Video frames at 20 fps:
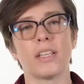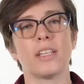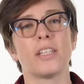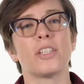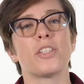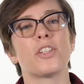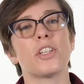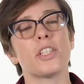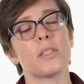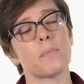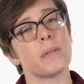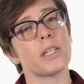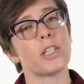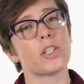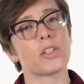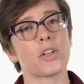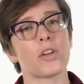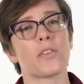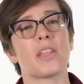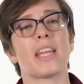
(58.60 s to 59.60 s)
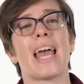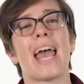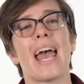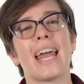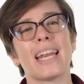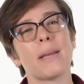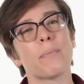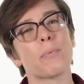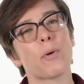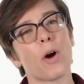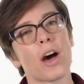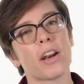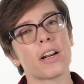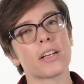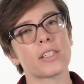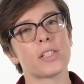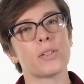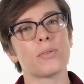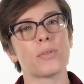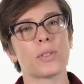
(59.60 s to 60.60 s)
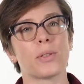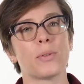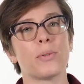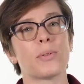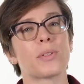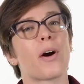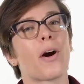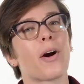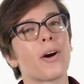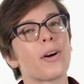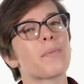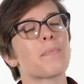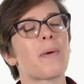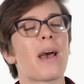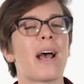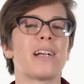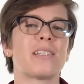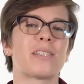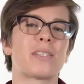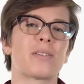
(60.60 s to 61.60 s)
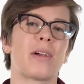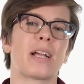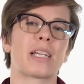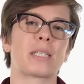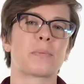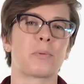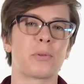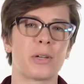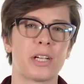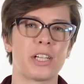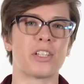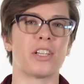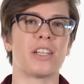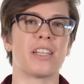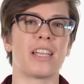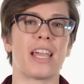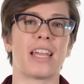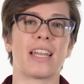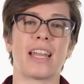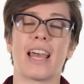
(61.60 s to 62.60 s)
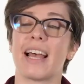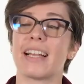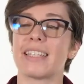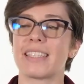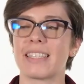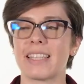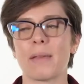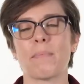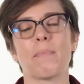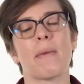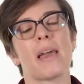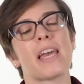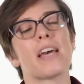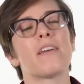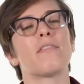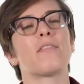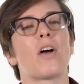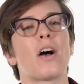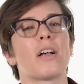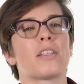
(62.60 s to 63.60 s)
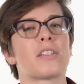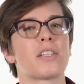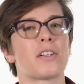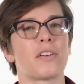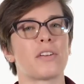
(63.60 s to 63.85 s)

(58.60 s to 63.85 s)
Just be sure that any products you use aren't past their expiration date, as they may have lost their